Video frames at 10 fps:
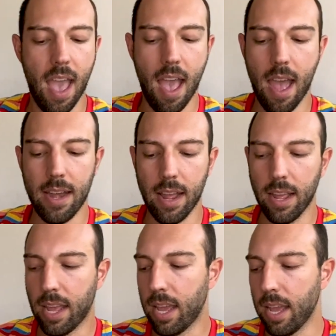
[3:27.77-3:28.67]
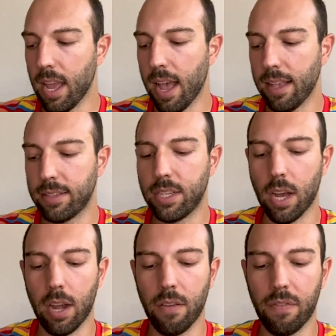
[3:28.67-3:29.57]
And he has
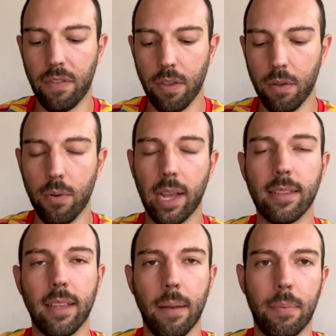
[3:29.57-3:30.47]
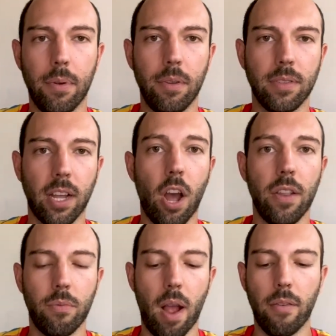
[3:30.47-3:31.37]
done a few examples like
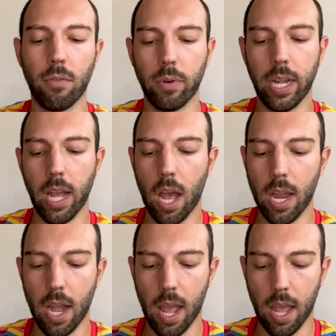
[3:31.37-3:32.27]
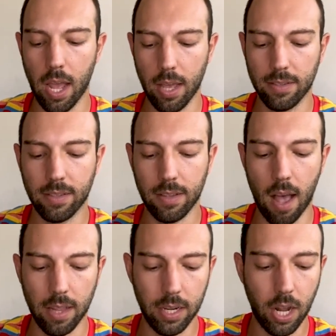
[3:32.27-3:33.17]
on Ravelry in a
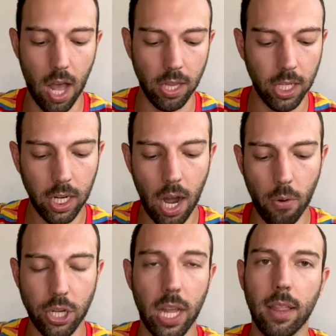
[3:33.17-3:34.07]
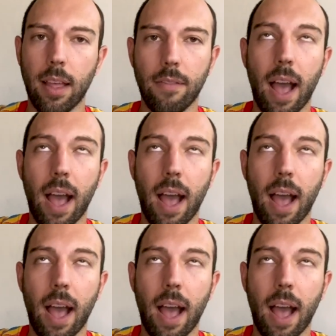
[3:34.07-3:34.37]
solid color, which I love.